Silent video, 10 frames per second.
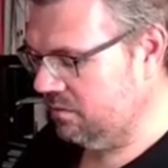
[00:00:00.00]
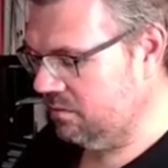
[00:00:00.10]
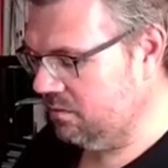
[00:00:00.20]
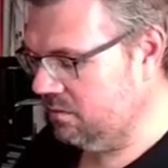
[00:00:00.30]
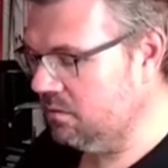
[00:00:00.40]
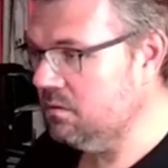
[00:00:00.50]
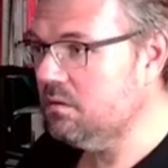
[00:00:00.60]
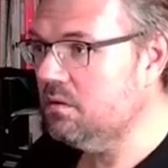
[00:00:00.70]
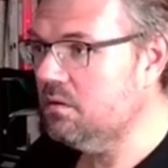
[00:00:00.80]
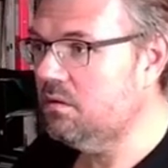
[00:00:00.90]

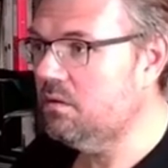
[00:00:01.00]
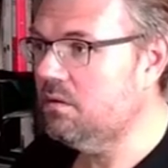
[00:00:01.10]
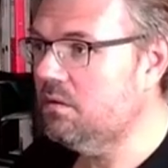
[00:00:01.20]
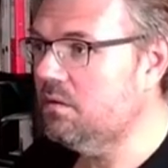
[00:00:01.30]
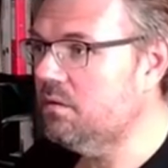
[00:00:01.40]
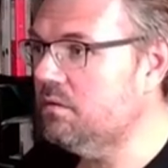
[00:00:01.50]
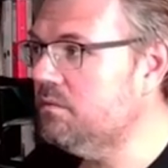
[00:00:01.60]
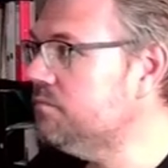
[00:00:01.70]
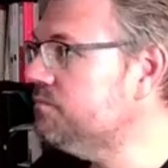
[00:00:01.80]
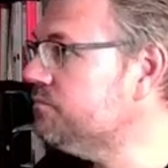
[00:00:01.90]

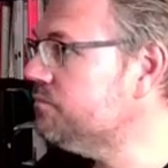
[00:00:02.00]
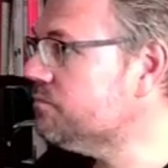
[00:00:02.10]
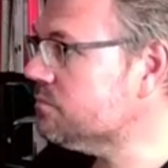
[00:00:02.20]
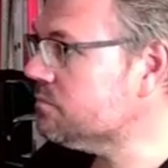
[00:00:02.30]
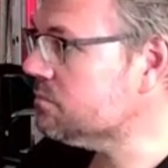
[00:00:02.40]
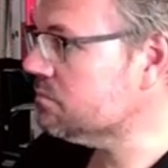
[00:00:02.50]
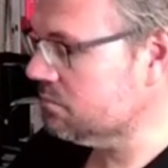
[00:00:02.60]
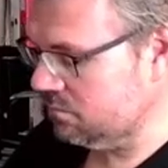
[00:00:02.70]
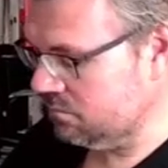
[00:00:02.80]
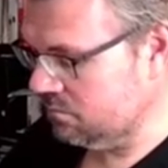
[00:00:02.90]

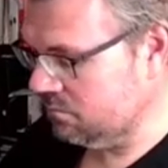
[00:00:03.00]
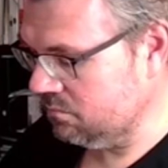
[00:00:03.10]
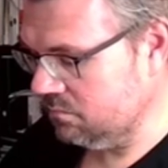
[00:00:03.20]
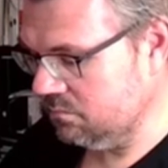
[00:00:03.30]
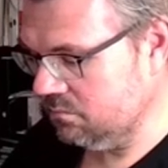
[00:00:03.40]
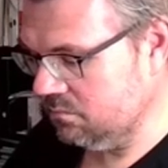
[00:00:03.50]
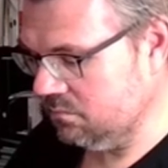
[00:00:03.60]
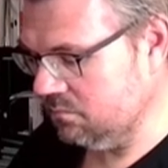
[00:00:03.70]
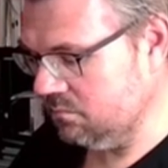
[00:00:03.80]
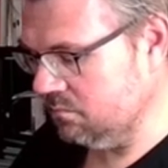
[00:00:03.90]

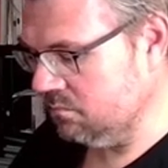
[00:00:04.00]
No one is speaking in this clip.